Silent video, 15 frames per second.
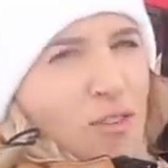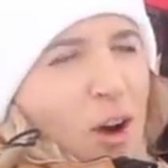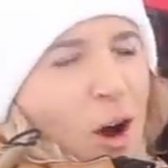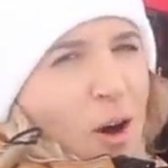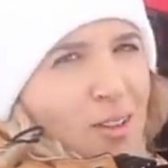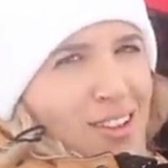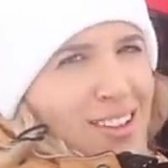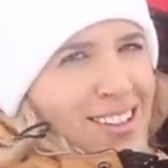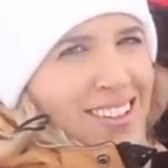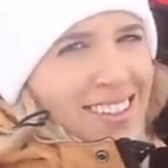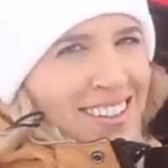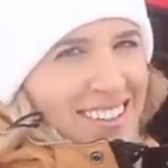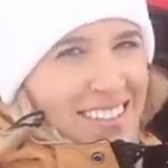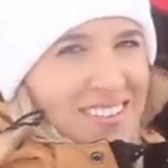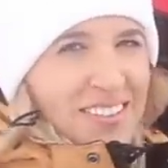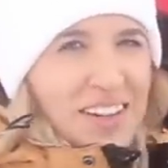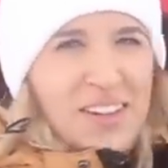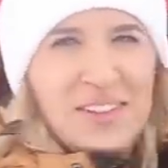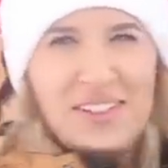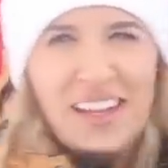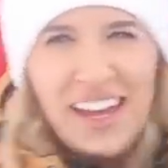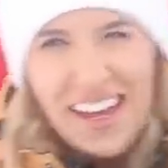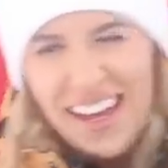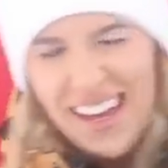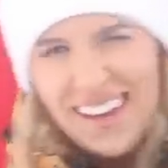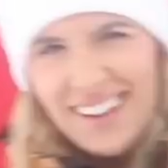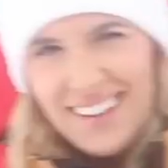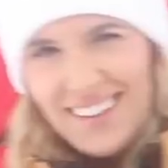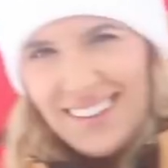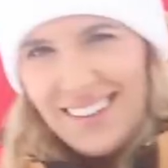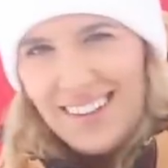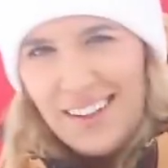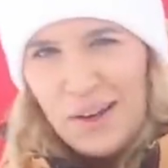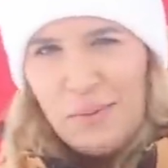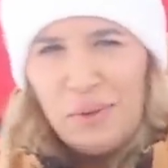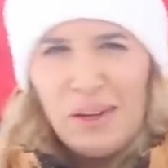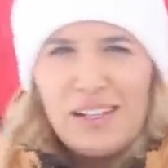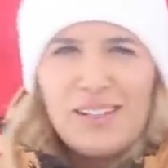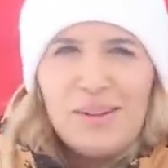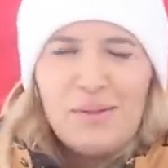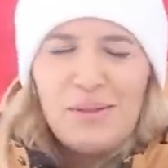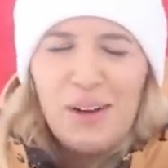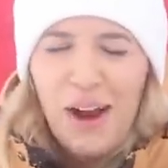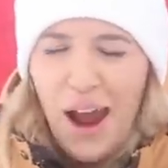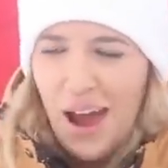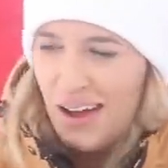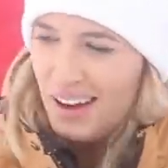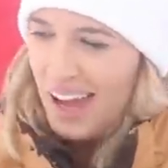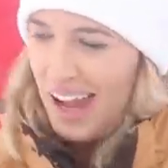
folks. What do you say? Come on. Please subscribe.